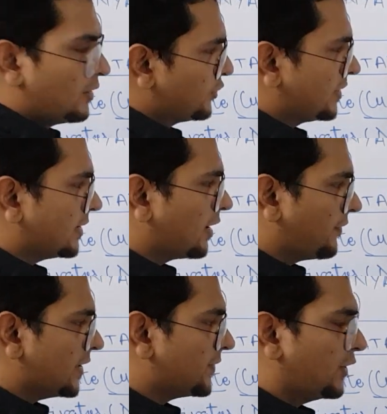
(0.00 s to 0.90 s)
So it's a
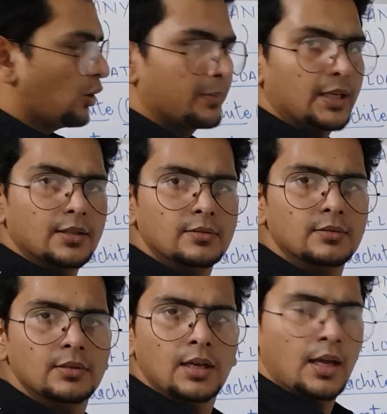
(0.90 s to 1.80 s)
surface phenomena.
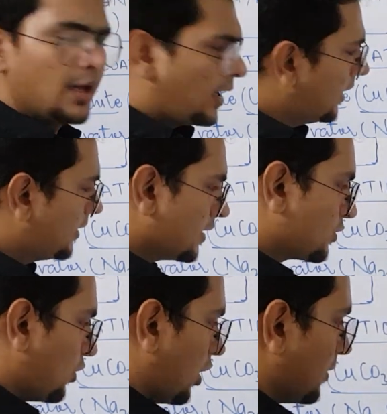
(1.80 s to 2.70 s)
It does
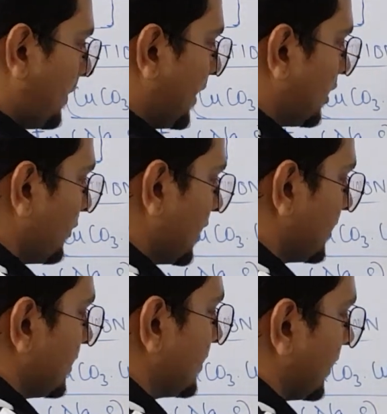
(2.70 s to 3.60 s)
not matter what
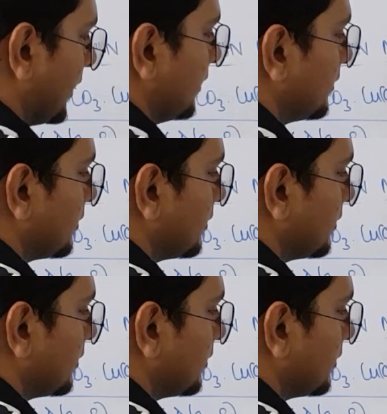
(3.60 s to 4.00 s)
is inside.